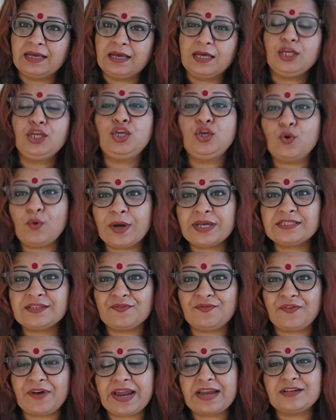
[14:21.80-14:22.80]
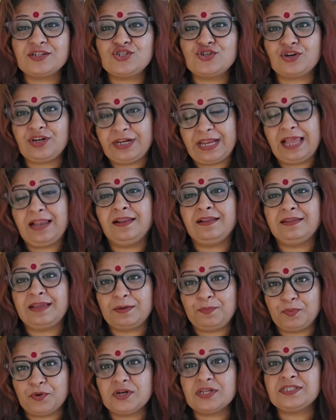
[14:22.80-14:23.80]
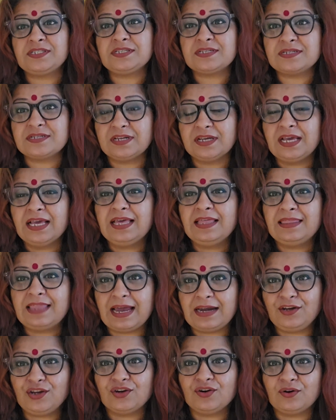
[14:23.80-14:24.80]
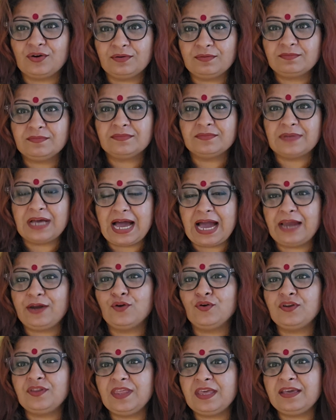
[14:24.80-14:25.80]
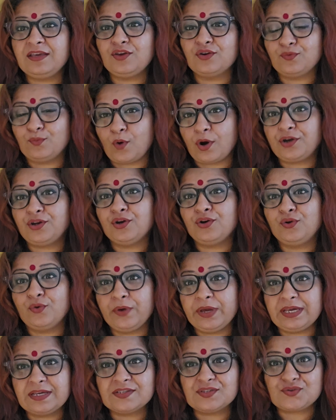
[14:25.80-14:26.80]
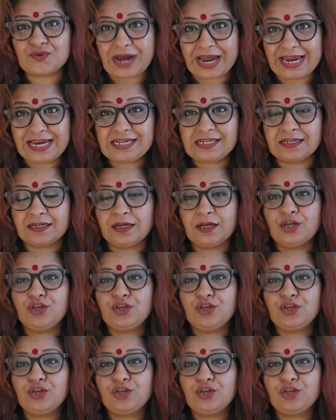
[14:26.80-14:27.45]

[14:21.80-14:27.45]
You as a friend should tell that person that, you know, I don't think what you're doing is right.